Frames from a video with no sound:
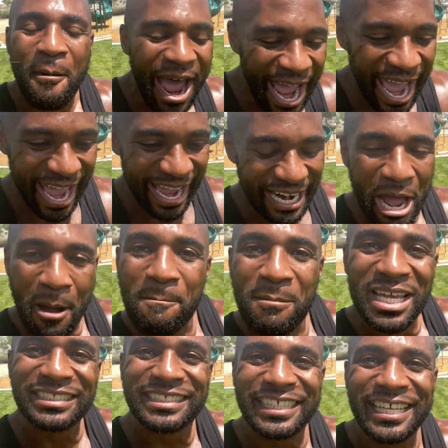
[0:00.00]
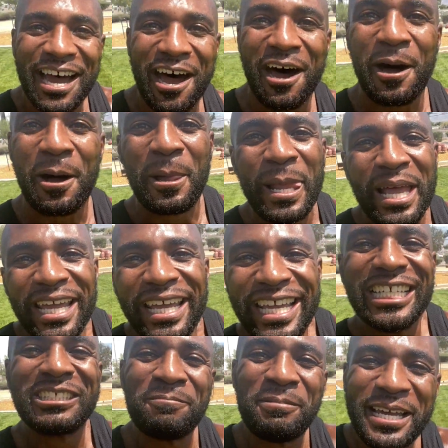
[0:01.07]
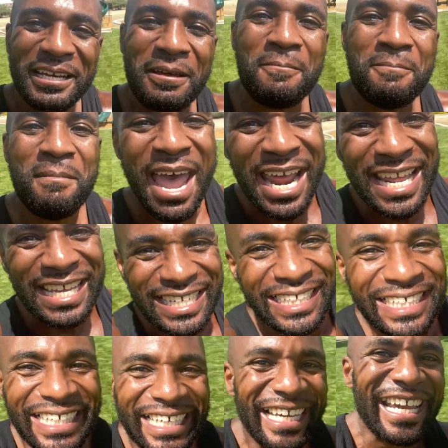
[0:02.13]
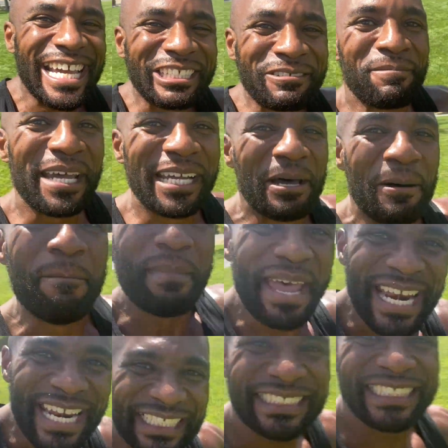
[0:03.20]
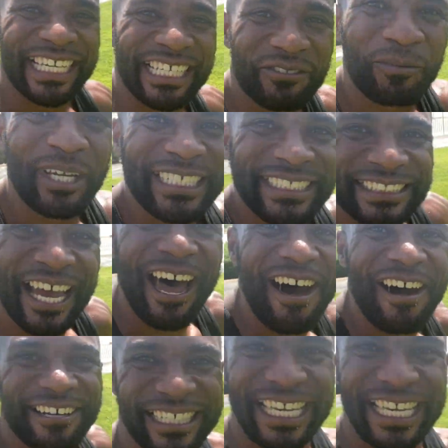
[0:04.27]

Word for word: man, I missed y'all. It's been a minute. It's been a minute since we talked,